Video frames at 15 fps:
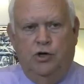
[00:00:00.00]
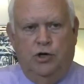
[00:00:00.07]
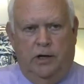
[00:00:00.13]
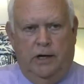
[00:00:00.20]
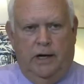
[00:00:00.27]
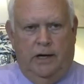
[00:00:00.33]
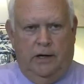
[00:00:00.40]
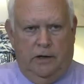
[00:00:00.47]

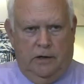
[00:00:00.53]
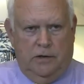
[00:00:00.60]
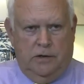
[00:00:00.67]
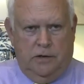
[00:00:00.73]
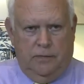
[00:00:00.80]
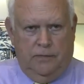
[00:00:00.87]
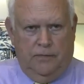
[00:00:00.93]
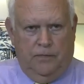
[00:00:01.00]

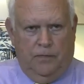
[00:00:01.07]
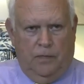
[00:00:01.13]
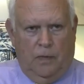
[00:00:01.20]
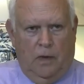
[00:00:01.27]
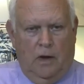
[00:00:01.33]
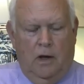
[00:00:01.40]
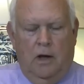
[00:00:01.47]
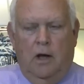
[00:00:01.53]
genetics.
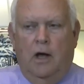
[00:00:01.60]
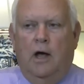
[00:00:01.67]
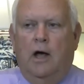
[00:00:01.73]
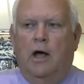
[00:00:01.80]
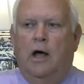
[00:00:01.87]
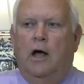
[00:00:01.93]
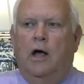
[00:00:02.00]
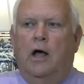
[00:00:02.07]

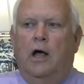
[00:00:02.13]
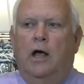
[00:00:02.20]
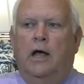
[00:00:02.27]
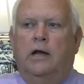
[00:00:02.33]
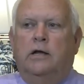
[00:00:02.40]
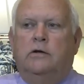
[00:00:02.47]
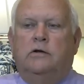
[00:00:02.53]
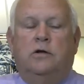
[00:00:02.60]

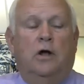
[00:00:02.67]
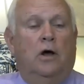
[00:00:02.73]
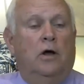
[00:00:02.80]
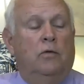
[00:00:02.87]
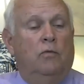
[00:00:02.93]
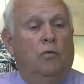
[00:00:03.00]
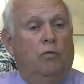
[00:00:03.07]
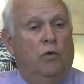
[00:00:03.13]
It is
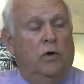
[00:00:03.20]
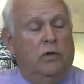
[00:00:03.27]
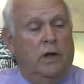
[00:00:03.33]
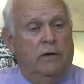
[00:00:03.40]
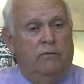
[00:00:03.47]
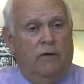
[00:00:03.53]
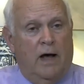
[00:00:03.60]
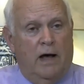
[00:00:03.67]
done with
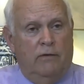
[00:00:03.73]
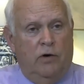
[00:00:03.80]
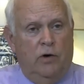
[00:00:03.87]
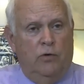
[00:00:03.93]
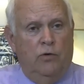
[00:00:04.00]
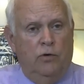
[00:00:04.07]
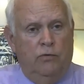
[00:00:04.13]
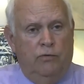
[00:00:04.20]
a
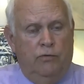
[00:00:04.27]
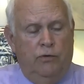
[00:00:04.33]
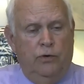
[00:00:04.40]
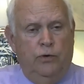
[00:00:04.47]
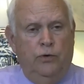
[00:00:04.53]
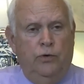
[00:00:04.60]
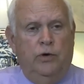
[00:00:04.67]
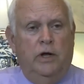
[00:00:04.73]
500
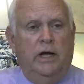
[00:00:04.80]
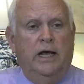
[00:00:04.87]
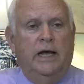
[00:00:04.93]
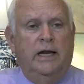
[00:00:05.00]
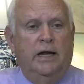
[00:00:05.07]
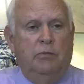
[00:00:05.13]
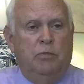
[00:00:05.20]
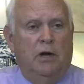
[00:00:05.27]
food
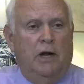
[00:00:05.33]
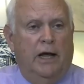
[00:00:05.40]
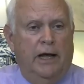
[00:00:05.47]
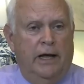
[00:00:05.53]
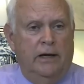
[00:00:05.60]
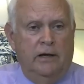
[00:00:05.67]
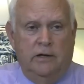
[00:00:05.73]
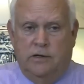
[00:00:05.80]
eating
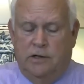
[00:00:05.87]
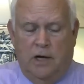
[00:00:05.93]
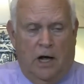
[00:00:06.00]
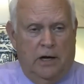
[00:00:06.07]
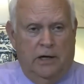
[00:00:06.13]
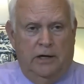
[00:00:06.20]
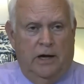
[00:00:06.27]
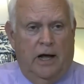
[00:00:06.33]
plan. It's
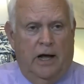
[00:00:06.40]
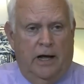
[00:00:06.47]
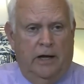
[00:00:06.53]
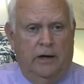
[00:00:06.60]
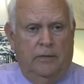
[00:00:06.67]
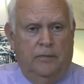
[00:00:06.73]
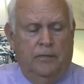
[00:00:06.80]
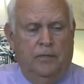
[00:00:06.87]
not a
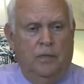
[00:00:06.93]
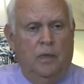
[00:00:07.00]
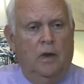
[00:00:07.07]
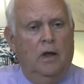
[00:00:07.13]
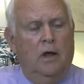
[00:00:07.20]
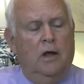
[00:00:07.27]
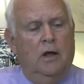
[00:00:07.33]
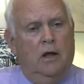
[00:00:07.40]
diet.
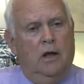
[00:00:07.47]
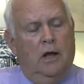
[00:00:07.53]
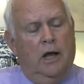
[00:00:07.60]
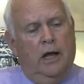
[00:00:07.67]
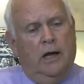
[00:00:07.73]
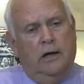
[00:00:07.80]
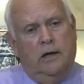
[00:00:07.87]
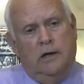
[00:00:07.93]

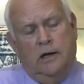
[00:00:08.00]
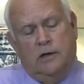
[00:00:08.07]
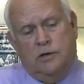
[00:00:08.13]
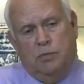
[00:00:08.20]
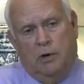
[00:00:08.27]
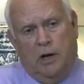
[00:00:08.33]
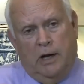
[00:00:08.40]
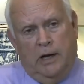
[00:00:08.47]
And it
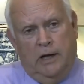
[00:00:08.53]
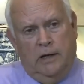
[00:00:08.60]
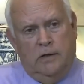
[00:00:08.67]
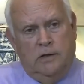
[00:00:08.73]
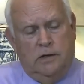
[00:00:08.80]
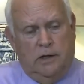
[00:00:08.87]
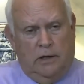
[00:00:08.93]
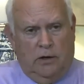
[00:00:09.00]

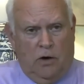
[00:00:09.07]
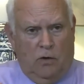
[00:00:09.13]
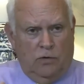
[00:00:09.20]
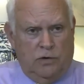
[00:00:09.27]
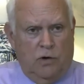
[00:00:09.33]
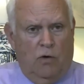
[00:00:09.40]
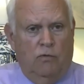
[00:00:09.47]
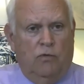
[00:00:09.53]
explains and
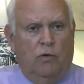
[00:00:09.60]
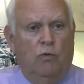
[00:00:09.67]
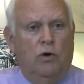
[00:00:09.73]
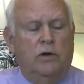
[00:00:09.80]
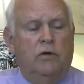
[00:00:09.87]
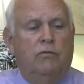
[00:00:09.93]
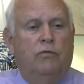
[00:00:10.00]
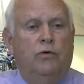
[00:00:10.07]
goes over
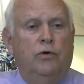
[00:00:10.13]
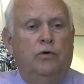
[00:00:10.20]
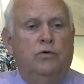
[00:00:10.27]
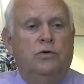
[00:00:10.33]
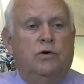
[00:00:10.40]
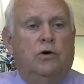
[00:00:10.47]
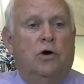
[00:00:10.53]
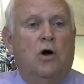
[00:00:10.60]
what
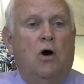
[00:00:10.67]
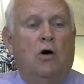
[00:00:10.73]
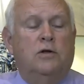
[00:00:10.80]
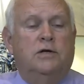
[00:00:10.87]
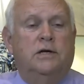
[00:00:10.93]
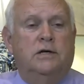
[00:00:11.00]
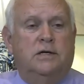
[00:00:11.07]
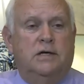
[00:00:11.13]
foods are
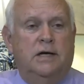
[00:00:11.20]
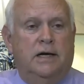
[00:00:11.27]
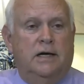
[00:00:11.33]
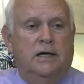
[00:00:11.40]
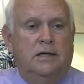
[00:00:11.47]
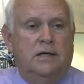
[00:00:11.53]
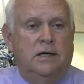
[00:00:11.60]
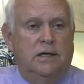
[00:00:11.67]
causing
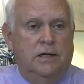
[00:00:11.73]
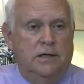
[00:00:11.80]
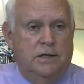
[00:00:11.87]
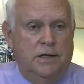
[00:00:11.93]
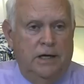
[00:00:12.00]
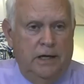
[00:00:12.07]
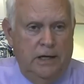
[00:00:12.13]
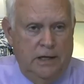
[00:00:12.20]
sickness and
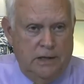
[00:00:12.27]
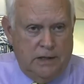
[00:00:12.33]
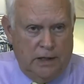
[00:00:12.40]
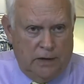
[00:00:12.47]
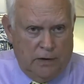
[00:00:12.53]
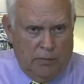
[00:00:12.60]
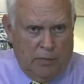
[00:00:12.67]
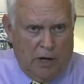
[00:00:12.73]
disease
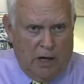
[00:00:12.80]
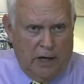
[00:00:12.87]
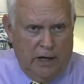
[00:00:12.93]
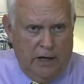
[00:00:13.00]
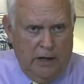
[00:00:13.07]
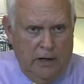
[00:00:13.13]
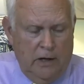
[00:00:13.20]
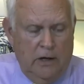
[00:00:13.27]
in the
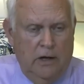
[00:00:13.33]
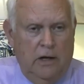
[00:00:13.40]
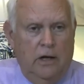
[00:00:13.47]
body